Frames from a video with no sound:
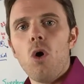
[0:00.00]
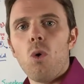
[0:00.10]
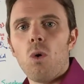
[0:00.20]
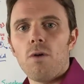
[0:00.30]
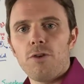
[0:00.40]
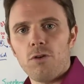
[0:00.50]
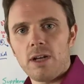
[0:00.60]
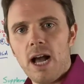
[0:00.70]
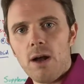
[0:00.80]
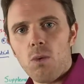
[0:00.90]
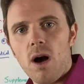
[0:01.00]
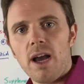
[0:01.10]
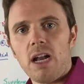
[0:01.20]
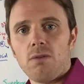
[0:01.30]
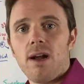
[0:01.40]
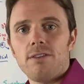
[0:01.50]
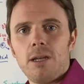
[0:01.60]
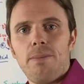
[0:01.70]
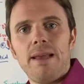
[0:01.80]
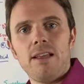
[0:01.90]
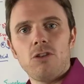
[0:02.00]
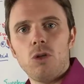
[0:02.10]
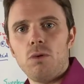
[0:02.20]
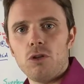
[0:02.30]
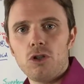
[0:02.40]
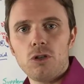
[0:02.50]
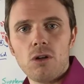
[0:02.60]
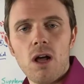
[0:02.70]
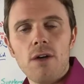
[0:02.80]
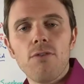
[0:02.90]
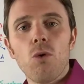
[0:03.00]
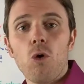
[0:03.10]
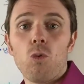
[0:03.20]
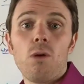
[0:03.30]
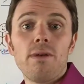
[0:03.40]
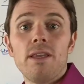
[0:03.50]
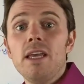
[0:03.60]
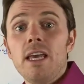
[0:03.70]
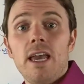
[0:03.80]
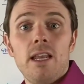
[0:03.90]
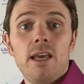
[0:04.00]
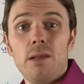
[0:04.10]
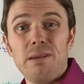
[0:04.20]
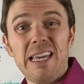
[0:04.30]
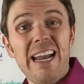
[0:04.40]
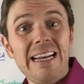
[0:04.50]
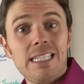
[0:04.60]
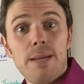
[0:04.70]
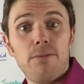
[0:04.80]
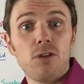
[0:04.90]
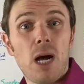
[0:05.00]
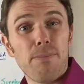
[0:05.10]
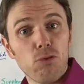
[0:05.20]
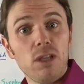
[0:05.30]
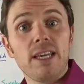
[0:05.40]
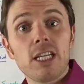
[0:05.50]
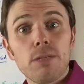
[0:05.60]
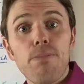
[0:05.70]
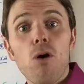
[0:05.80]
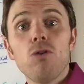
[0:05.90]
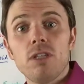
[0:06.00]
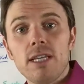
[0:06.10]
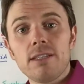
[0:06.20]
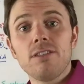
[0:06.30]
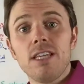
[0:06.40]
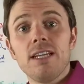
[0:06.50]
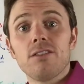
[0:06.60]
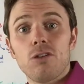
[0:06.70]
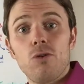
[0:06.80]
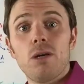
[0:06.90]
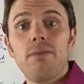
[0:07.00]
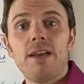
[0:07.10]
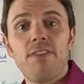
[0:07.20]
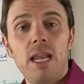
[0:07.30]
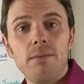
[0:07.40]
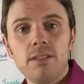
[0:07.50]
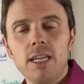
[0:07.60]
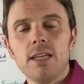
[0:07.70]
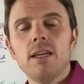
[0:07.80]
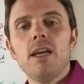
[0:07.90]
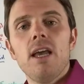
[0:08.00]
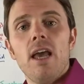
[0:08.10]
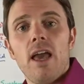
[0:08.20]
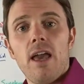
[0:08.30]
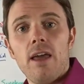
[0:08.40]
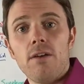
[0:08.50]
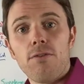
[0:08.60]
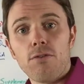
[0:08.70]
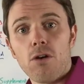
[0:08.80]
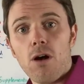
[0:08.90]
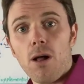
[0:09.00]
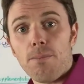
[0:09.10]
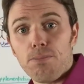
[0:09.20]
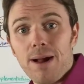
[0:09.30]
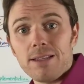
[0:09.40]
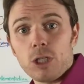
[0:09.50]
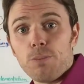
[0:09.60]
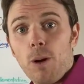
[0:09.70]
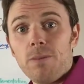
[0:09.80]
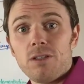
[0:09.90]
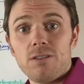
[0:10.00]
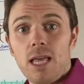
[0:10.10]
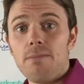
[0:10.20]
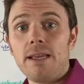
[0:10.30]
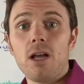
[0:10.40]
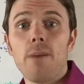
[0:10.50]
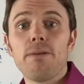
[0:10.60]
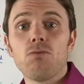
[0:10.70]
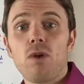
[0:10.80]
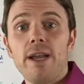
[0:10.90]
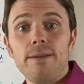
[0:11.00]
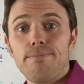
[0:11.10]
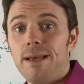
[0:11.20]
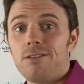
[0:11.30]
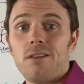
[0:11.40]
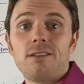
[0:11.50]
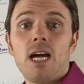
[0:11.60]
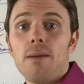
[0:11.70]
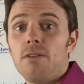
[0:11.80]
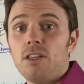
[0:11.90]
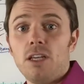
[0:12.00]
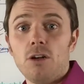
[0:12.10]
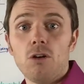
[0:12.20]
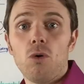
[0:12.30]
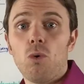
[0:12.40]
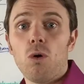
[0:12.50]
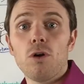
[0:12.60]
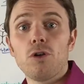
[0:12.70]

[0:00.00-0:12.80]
or if you're a guy walking around in a bathing suit with a shirt off, or a woman in a bikini type of top, really exposing skin so you can make vitamin D. And for all practical purposes, that may not be right based on the time of the year or